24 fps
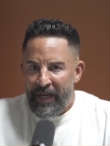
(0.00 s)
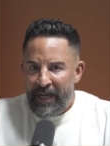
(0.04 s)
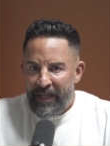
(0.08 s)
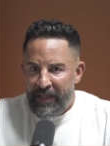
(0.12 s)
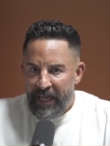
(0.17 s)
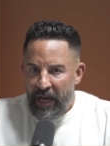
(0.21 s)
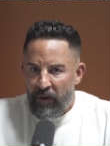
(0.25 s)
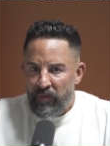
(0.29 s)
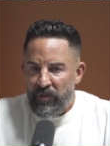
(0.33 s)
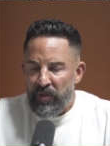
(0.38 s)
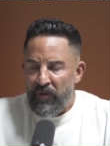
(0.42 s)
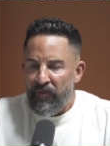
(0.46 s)

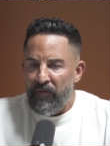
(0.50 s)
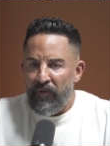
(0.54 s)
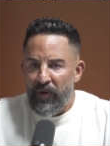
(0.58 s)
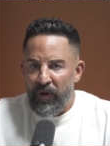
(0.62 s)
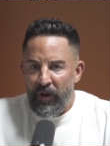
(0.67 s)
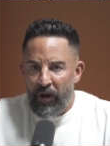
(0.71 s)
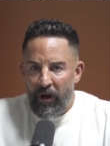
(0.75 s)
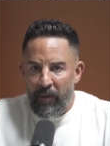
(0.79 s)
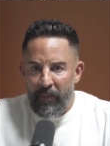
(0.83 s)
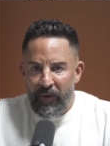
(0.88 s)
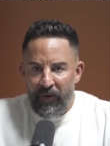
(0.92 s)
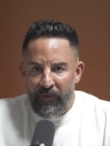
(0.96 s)
That was a
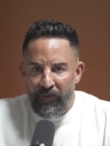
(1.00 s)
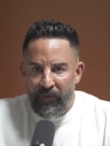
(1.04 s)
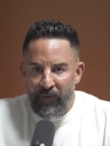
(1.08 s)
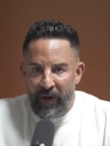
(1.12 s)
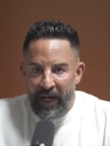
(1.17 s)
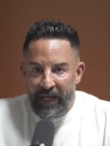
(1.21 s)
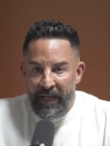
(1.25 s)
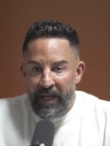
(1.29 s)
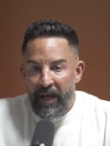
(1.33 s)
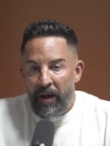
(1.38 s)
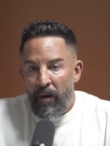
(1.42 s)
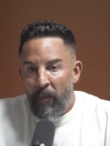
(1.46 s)
phenomenal
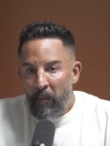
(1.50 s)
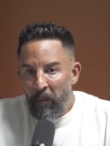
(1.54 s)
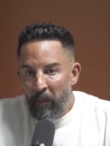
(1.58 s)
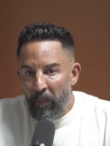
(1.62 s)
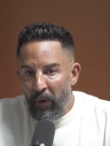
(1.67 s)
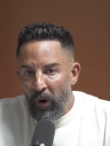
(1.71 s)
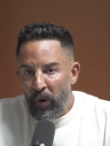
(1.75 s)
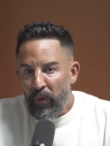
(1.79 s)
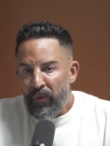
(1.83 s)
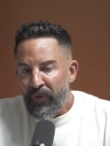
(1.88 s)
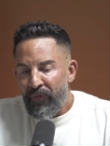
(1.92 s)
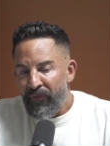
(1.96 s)
fight.
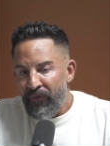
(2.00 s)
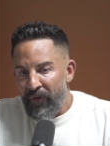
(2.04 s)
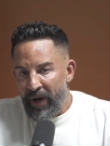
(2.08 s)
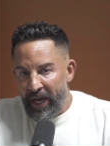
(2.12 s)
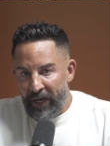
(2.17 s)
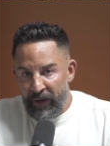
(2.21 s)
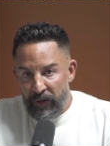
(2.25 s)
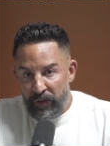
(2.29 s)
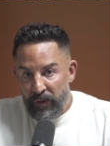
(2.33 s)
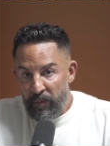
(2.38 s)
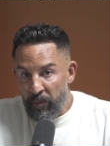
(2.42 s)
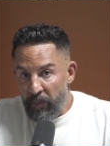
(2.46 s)
Both
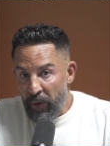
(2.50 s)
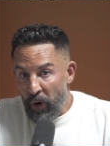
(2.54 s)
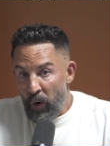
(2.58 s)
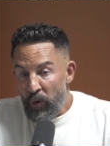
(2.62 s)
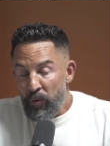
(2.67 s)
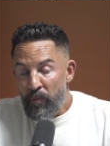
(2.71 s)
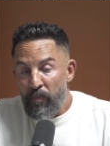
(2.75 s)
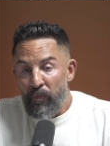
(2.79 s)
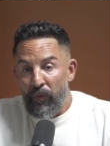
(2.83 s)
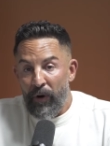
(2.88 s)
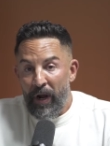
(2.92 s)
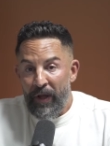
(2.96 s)
fighters,
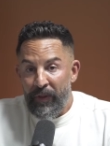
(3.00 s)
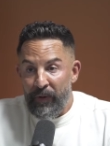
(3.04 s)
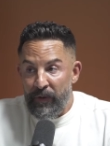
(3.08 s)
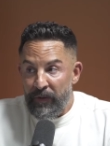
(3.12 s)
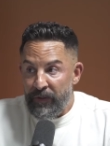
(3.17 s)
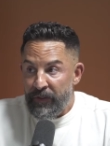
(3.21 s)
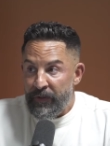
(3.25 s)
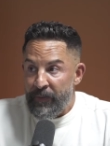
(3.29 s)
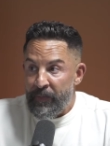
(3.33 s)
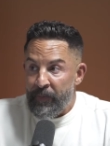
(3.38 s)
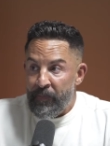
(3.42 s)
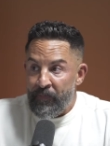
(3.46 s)
both
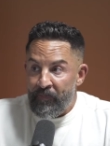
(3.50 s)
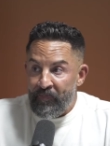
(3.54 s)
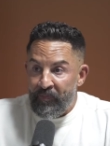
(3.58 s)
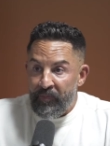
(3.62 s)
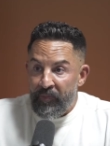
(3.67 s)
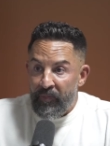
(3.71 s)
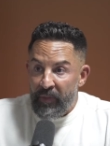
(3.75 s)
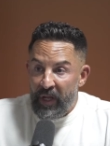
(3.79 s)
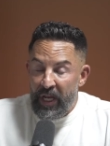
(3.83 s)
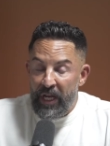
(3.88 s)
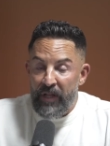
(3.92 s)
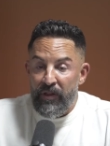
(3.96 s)
brothers,
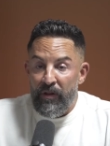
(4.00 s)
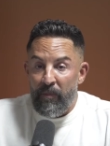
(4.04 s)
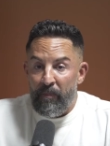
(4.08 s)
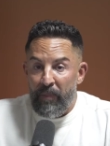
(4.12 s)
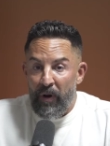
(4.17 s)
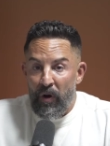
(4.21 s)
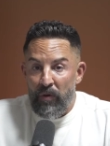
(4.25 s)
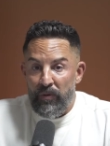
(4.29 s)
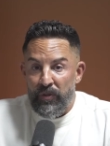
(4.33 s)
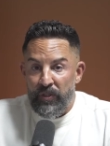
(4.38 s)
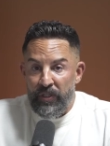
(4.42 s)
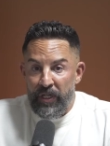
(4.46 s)
in the
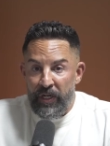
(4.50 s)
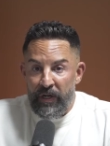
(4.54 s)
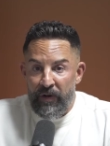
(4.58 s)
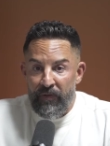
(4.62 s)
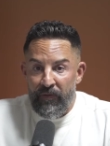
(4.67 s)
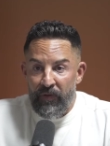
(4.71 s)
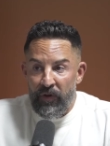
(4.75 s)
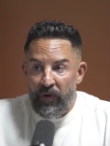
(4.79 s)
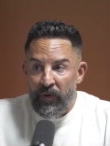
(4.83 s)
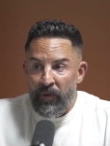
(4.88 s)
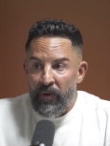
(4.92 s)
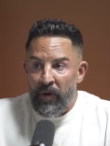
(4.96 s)

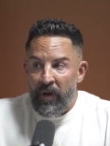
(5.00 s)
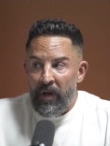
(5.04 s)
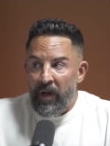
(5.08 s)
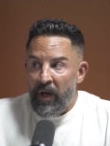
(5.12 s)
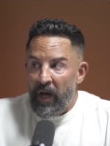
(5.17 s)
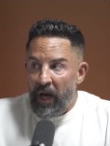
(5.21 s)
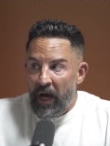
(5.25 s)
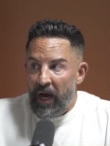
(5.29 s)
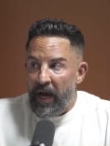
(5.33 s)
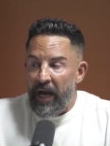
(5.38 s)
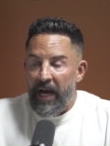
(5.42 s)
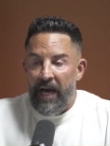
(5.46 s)
post-interview,
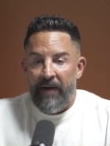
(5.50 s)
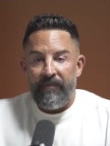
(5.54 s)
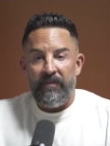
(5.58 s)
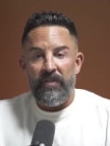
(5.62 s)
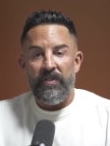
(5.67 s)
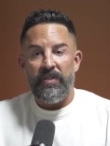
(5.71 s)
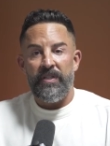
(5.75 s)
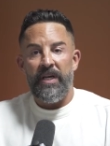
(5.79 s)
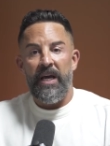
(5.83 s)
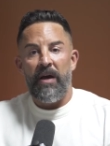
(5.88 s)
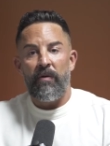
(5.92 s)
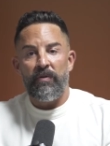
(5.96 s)
I have to
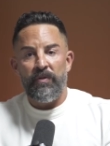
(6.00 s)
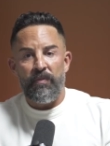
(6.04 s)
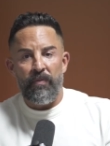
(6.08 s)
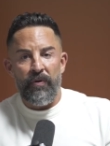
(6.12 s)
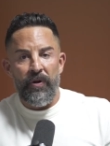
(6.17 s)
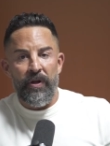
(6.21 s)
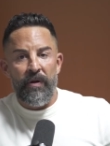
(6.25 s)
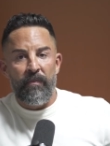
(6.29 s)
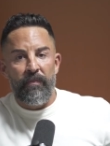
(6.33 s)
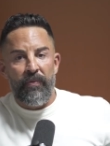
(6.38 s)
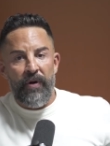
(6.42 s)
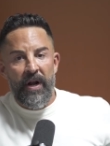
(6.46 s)
say I was
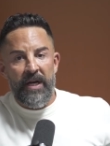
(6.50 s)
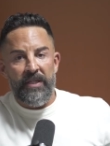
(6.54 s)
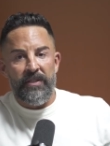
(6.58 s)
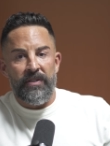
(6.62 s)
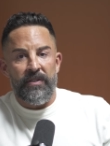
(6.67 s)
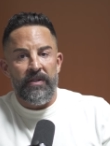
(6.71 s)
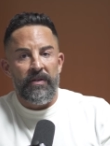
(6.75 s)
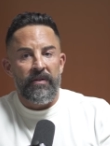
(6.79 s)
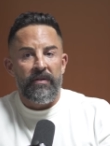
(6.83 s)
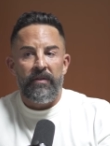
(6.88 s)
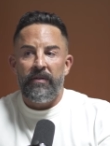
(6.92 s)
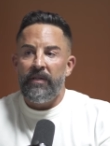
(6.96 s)
pretty
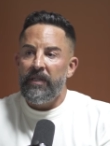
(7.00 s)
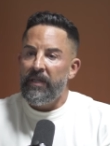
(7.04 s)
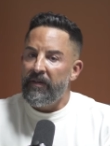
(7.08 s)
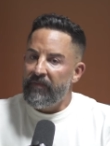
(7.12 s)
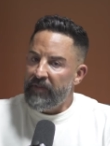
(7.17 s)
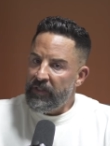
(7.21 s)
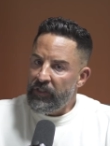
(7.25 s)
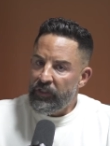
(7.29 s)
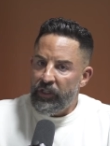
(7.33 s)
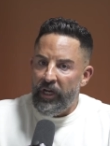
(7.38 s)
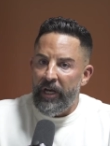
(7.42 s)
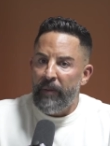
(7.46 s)
impressed.
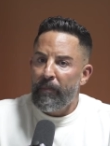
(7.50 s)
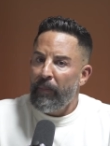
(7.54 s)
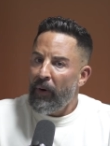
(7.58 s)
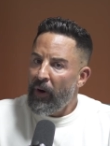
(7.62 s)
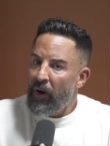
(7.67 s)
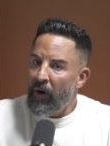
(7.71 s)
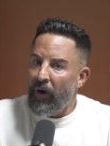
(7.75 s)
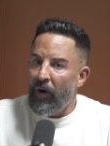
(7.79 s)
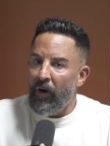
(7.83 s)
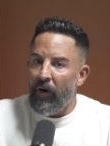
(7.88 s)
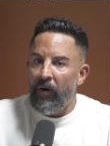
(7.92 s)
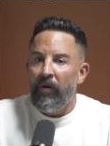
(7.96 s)
Even Jake
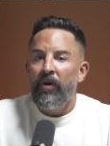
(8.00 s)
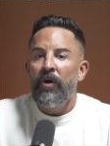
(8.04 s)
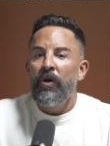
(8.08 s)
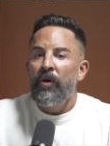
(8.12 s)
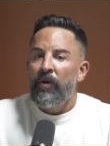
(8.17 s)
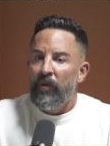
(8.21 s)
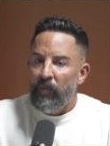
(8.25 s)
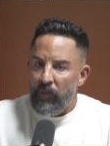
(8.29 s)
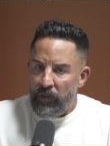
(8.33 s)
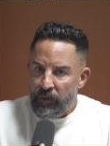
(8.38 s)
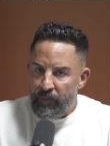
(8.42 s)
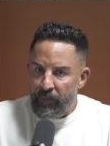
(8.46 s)
Paul
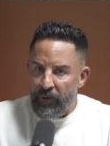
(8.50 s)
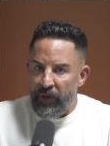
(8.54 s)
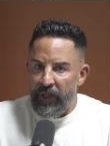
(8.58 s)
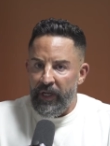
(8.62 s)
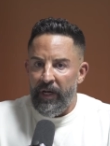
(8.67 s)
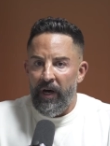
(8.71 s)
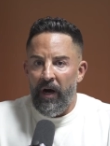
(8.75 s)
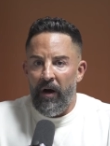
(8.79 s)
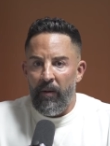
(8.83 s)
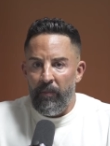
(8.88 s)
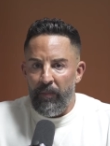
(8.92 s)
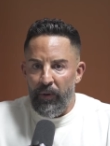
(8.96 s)
was pretty
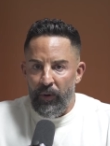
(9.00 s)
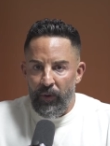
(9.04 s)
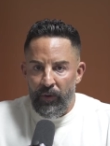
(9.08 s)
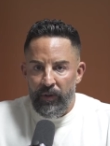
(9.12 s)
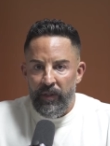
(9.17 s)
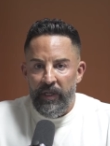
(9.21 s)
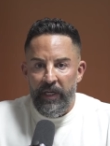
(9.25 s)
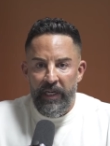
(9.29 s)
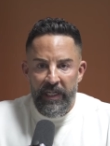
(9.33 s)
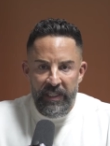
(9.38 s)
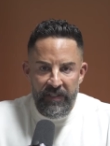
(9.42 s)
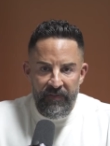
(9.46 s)
humble
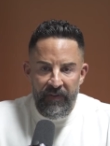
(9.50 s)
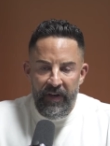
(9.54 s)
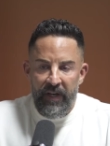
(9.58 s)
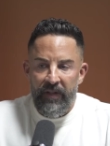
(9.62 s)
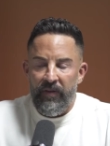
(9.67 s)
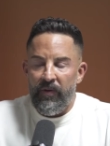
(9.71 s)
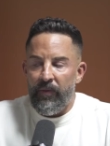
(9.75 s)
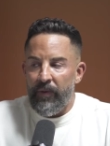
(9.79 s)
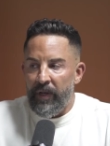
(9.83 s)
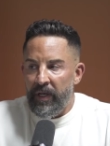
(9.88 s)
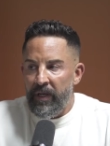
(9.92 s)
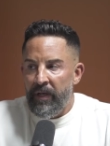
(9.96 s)
in his
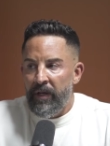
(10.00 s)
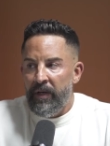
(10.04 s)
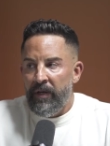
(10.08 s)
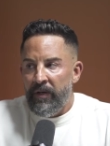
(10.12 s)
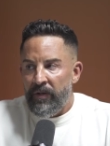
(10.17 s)
victory.